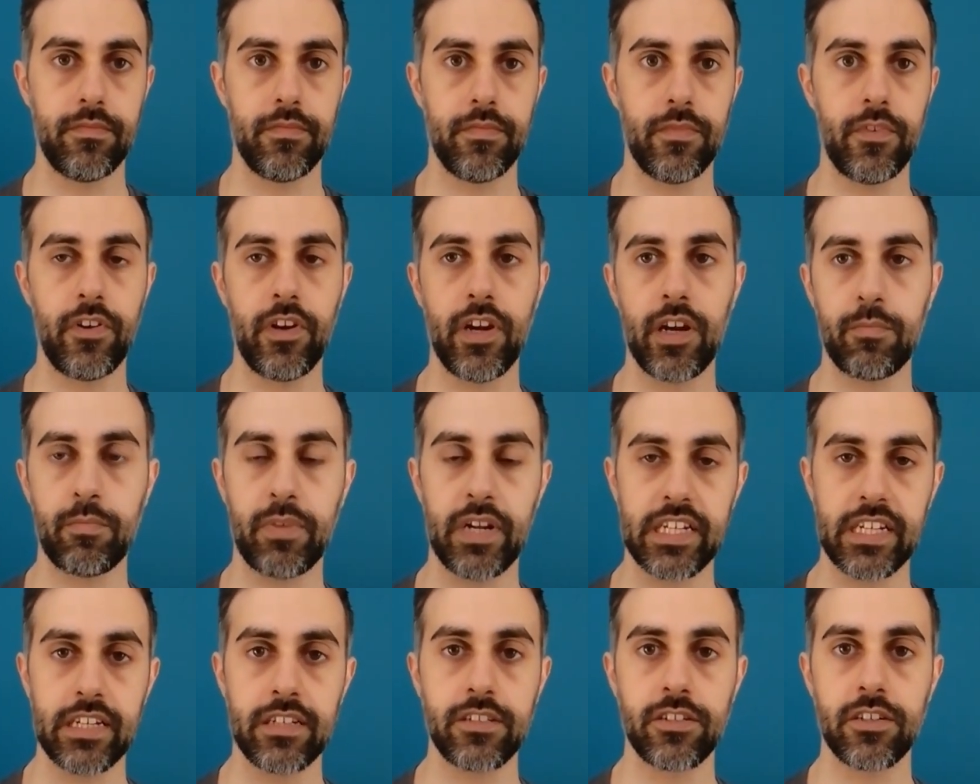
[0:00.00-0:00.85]
rear
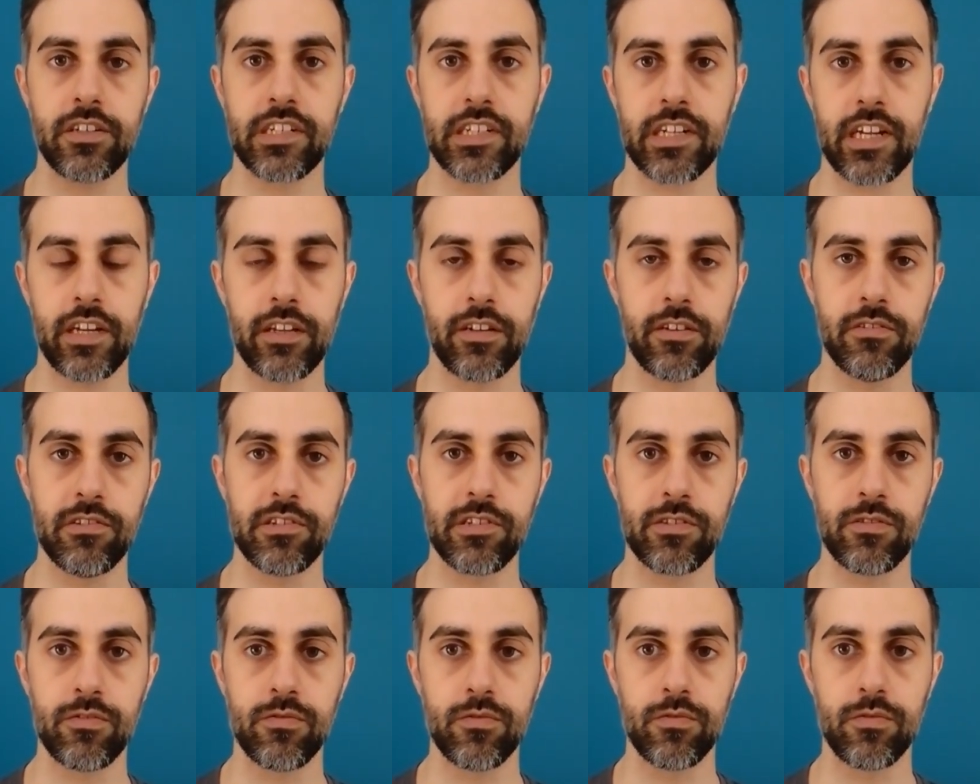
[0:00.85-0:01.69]
passengers can use
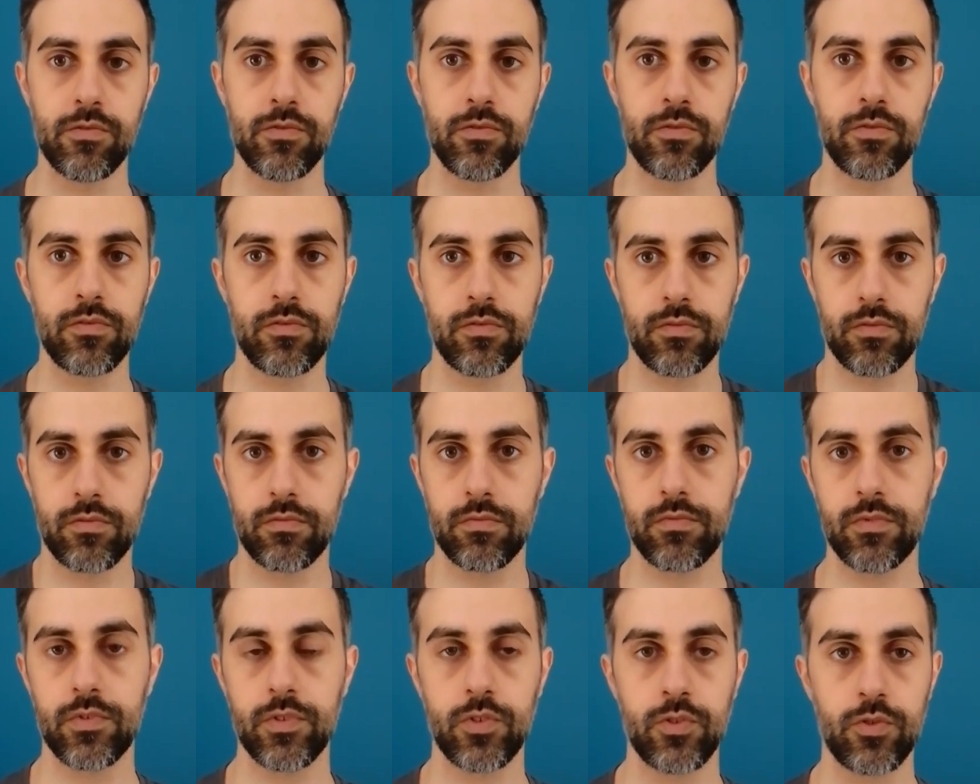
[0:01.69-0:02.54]
to
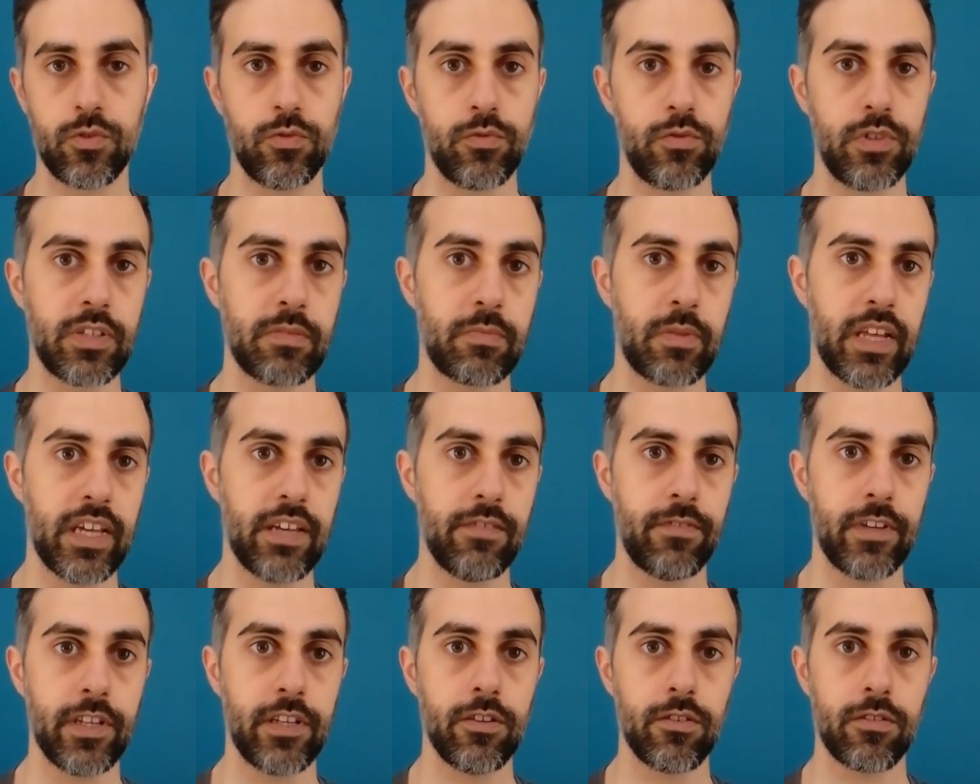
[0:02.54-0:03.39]
display
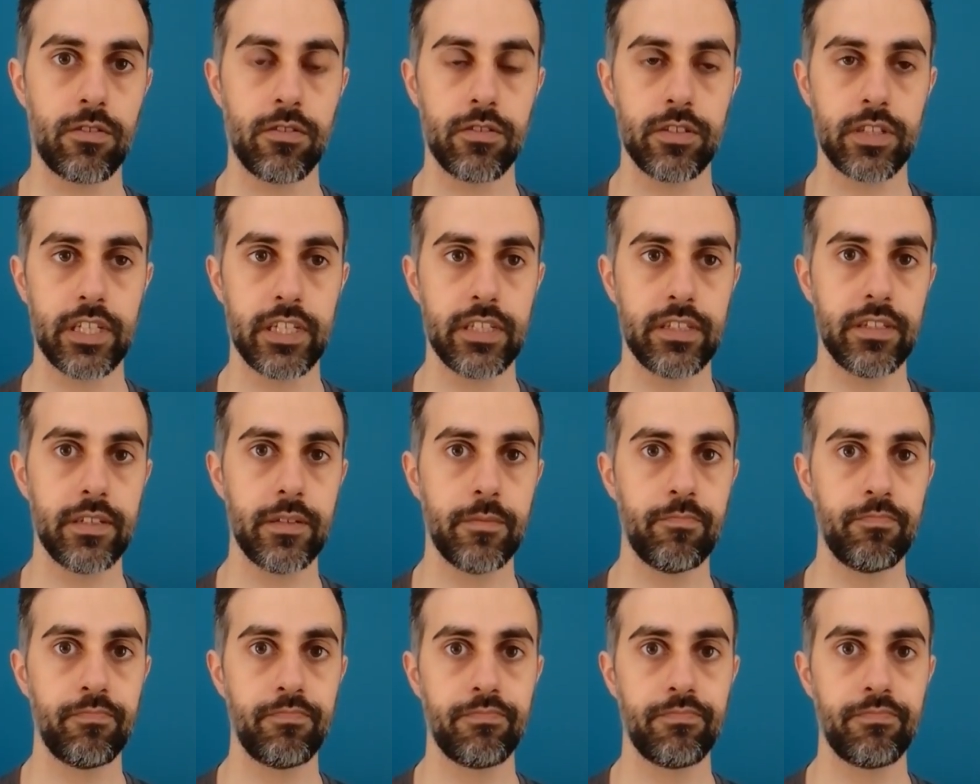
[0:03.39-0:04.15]
video content.